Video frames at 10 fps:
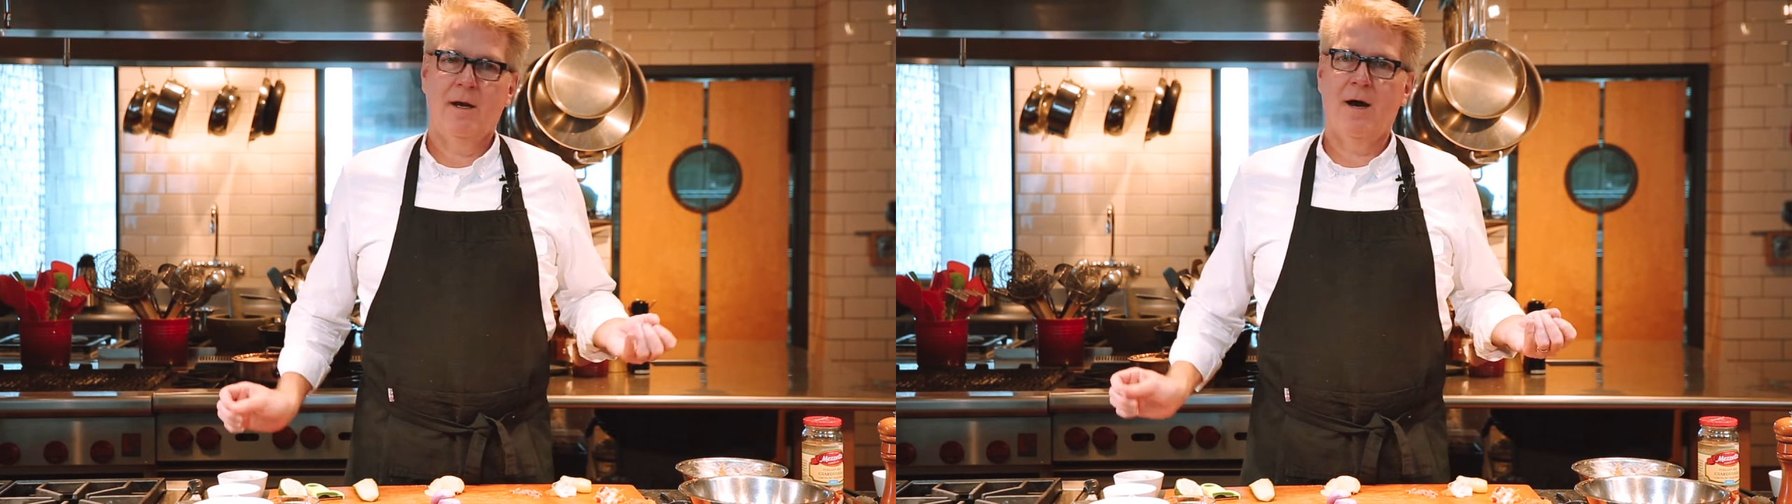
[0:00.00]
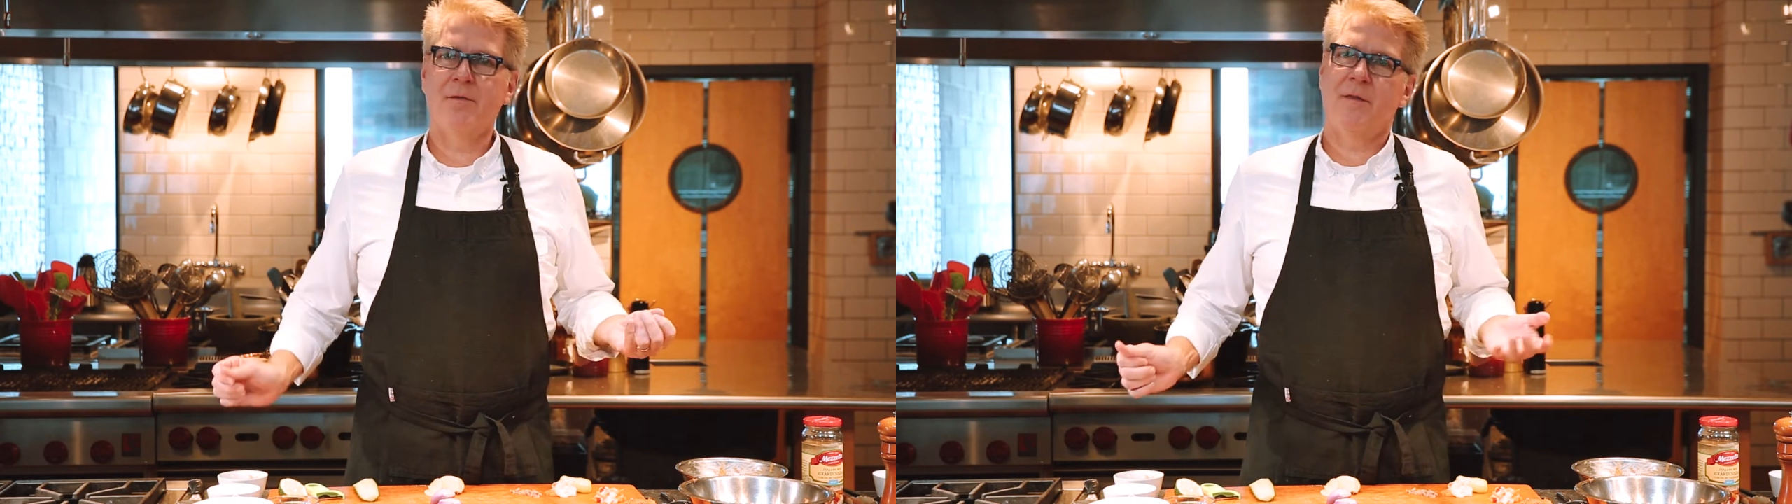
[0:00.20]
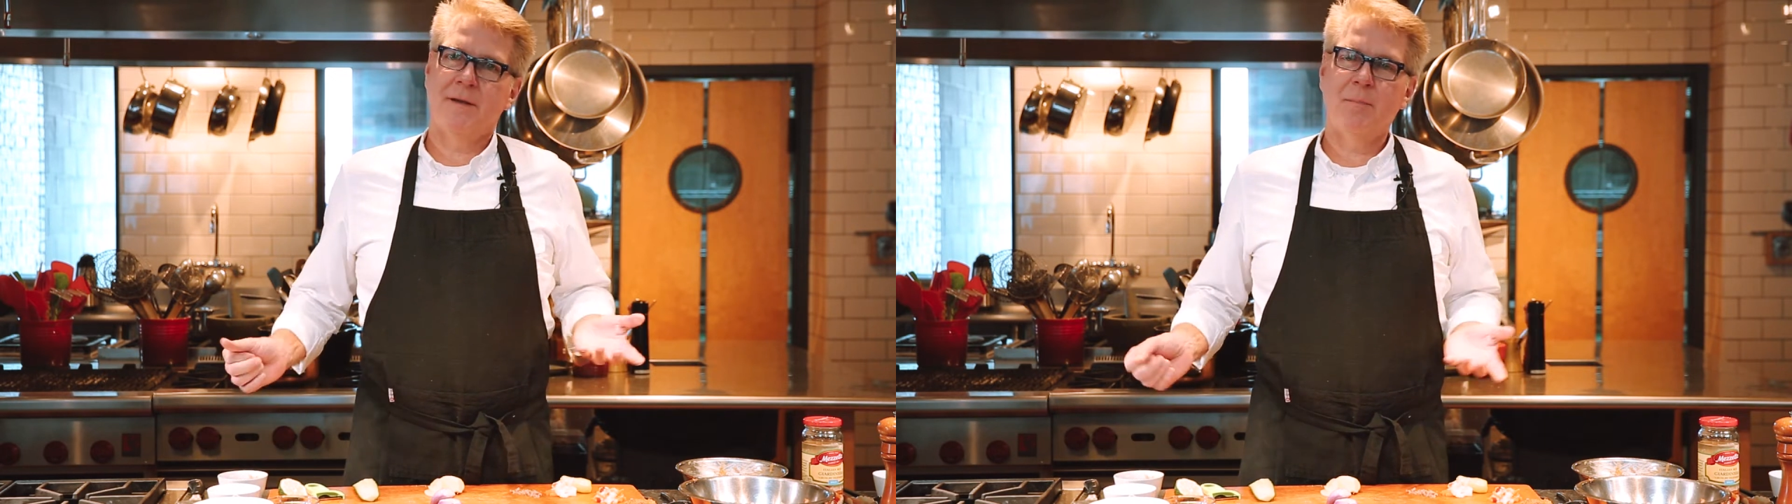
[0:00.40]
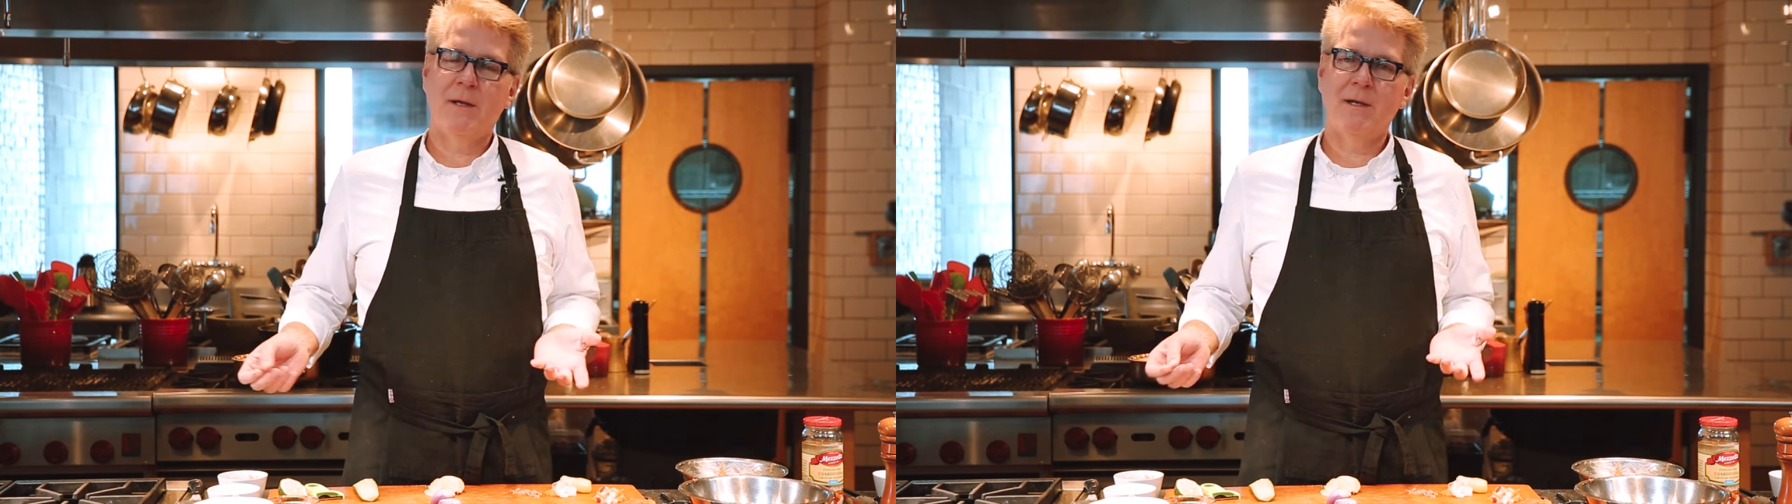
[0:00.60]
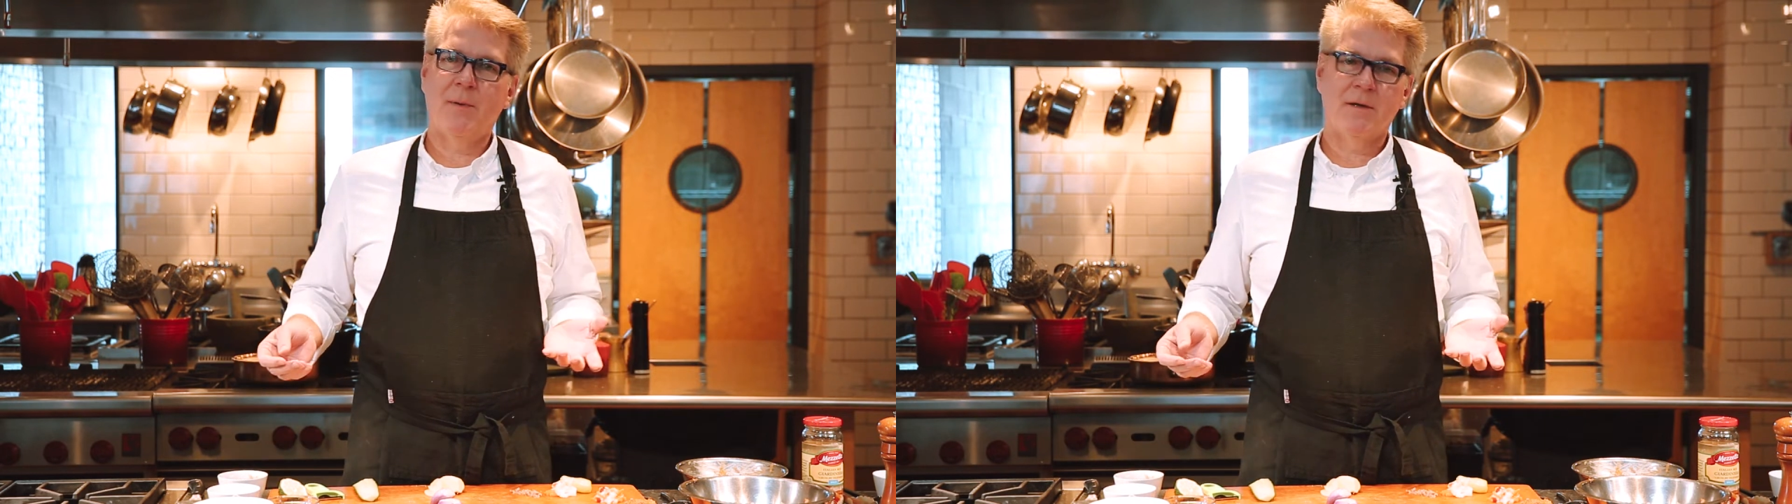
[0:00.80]
other than a
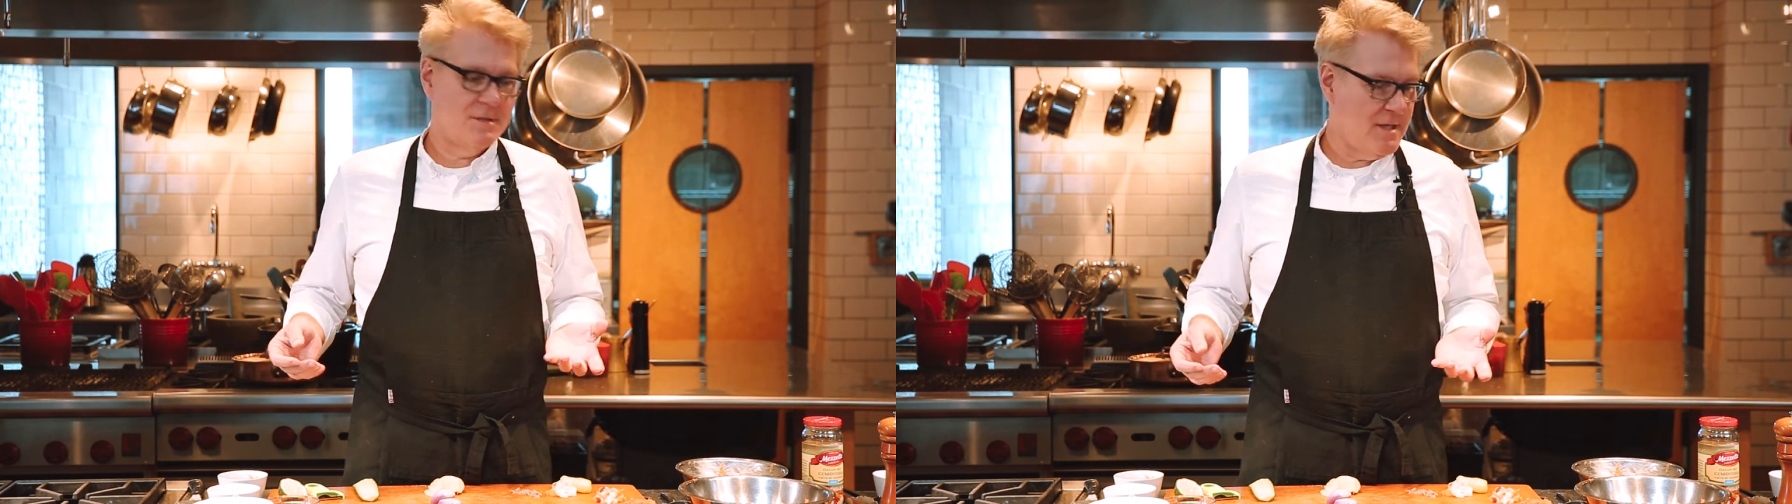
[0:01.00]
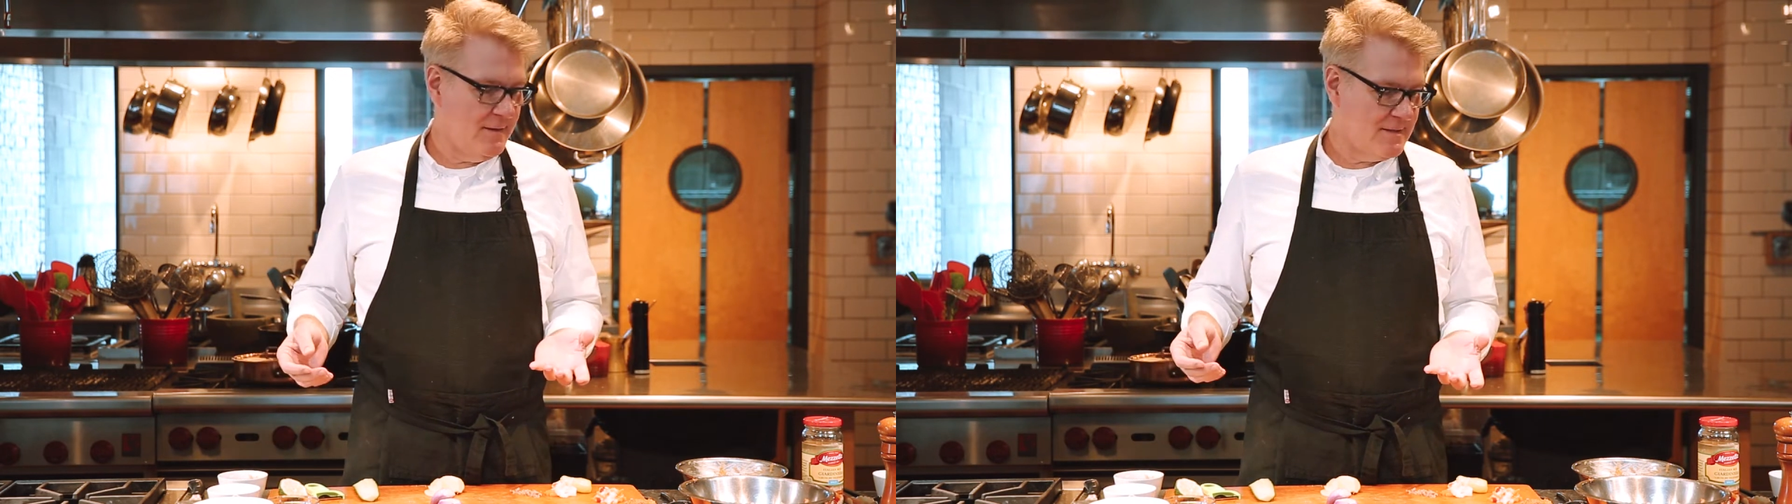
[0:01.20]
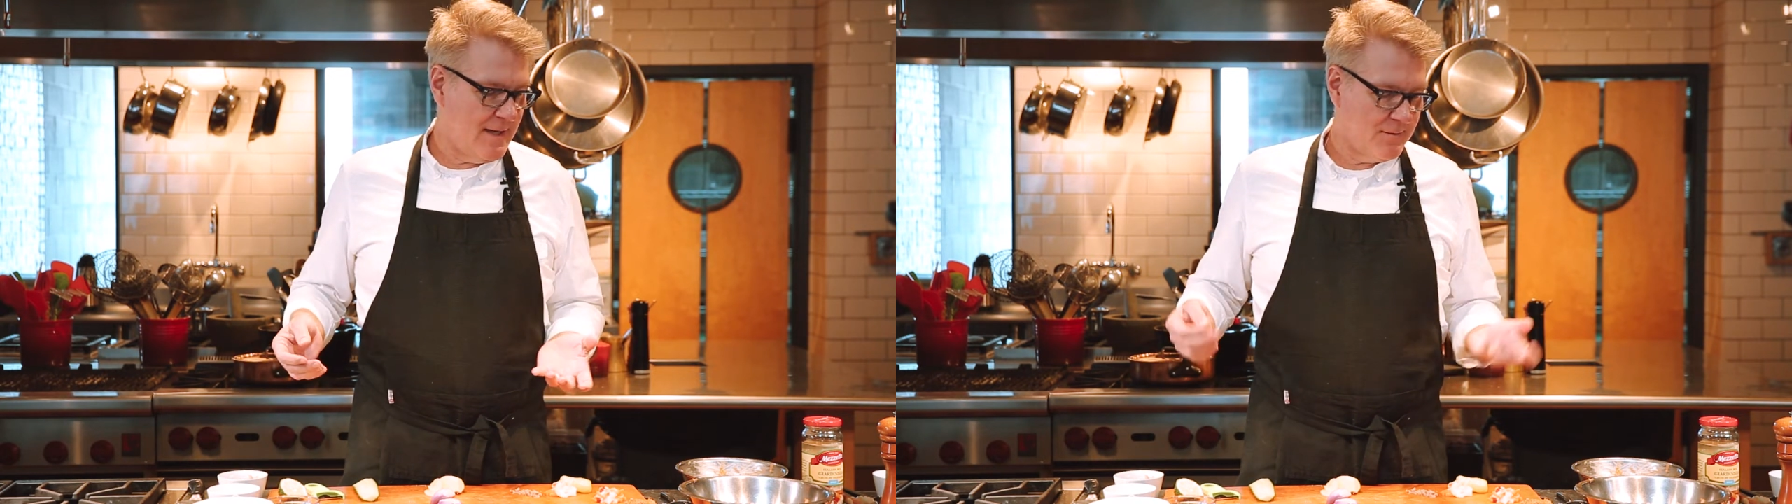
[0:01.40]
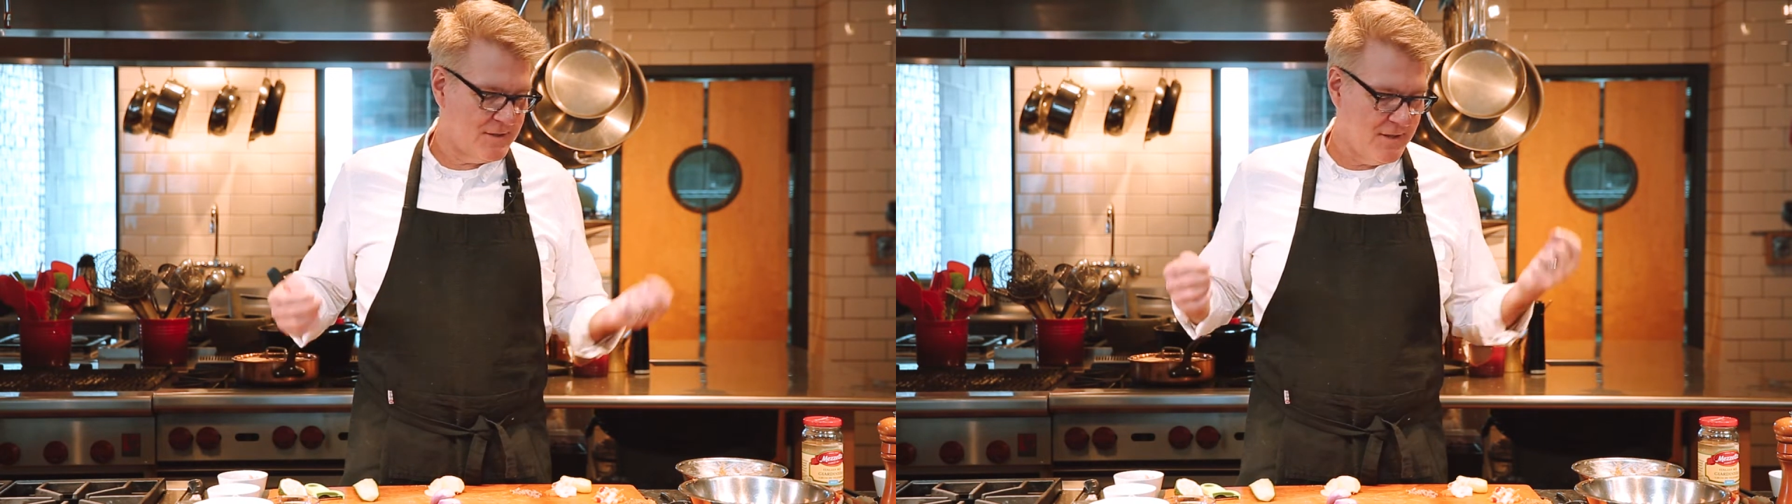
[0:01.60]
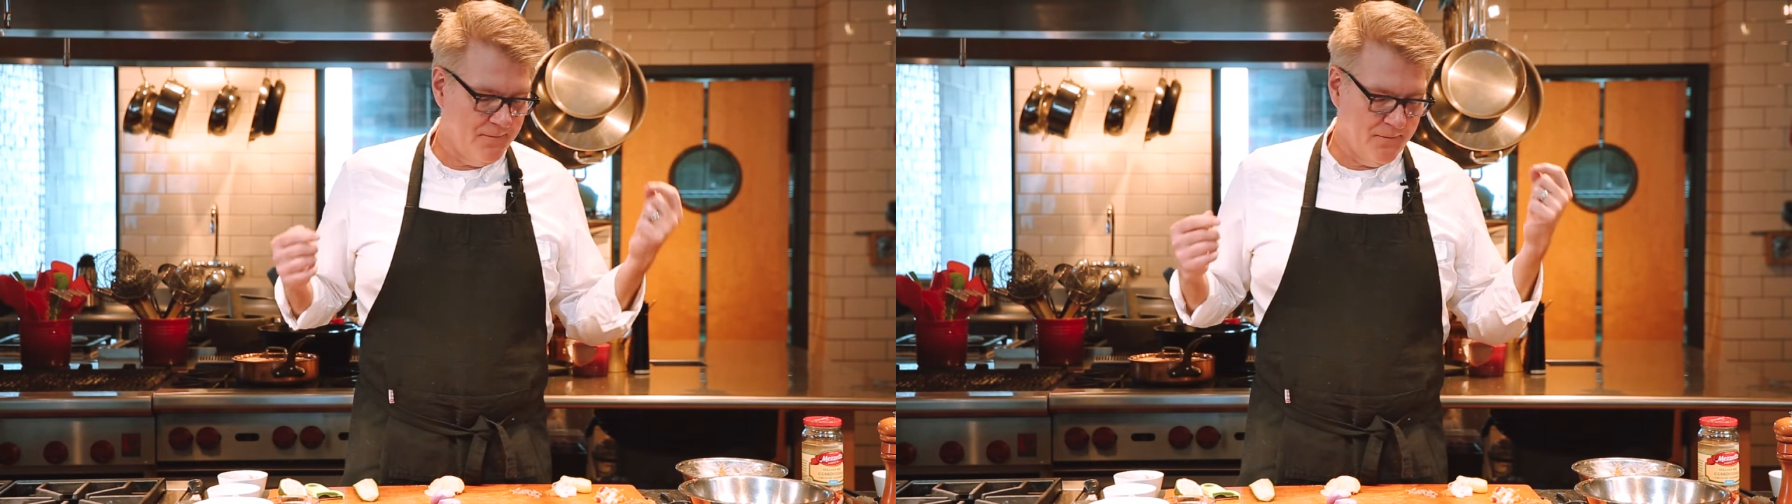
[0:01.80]
peanut butter and jelly sandwich.